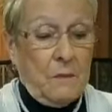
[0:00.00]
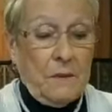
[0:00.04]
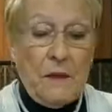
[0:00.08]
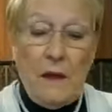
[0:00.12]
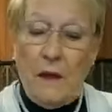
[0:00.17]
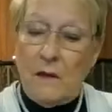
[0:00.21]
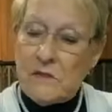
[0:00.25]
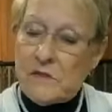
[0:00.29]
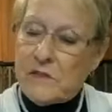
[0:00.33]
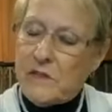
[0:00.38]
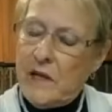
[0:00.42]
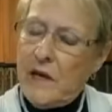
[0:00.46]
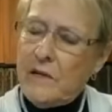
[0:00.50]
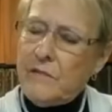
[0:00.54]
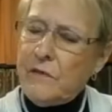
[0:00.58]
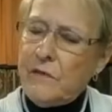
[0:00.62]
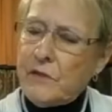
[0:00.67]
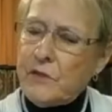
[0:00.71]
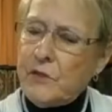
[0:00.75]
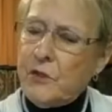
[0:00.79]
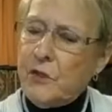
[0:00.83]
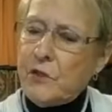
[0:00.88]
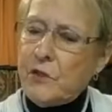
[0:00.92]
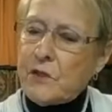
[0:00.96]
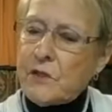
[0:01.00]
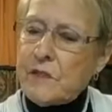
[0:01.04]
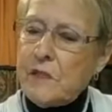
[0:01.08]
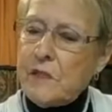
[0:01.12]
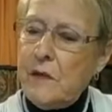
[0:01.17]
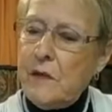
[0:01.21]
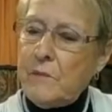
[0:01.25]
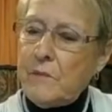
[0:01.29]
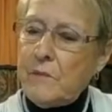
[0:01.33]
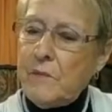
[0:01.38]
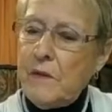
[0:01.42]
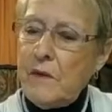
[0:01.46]
because David took
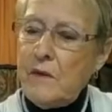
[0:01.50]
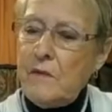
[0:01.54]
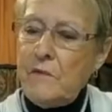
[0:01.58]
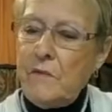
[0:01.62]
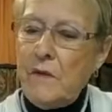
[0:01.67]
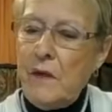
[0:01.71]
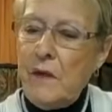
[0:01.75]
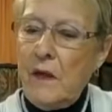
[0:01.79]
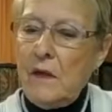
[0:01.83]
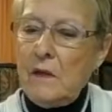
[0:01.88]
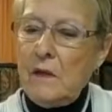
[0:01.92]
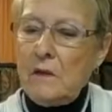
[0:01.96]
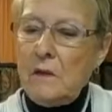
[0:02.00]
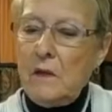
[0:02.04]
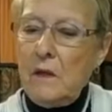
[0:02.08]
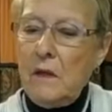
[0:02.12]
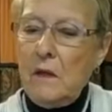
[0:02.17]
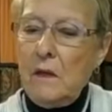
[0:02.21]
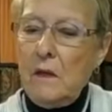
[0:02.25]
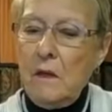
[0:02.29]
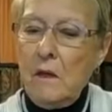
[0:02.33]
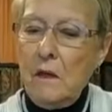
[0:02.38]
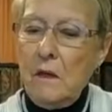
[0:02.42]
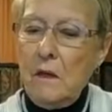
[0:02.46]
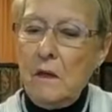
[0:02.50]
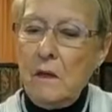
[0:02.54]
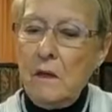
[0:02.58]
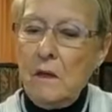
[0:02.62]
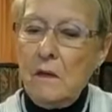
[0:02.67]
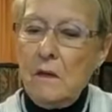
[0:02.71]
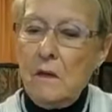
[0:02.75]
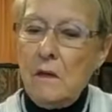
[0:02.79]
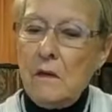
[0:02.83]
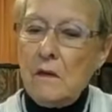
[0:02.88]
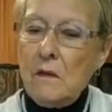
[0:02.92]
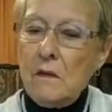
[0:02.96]
something that
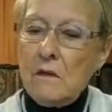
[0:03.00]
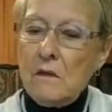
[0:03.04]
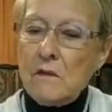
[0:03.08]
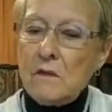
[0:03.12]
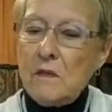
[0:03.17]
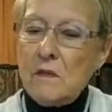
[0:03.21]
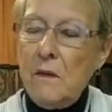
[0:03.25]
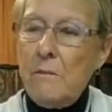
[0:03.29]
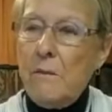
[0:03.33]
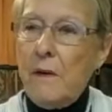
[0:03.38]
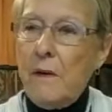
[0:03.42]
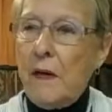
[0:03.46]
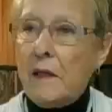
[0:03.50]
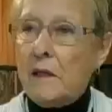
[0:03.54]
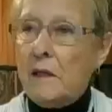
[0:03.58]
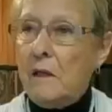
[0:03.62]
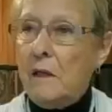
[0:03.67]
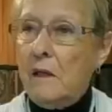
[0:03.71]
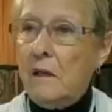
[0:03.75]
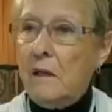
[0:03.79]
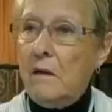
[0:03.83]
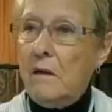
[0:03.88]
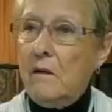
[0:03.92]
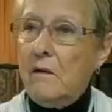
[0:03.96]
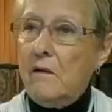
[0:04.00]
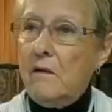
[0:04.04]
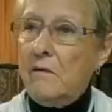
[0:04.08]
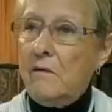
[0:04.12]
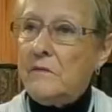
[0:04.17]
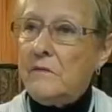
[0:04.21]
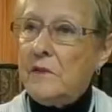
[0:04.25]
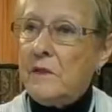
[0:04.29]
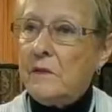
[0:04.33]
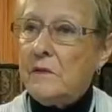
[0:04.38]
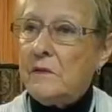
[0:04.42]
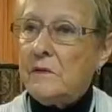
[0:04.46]
somebody
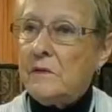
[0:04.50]
loved,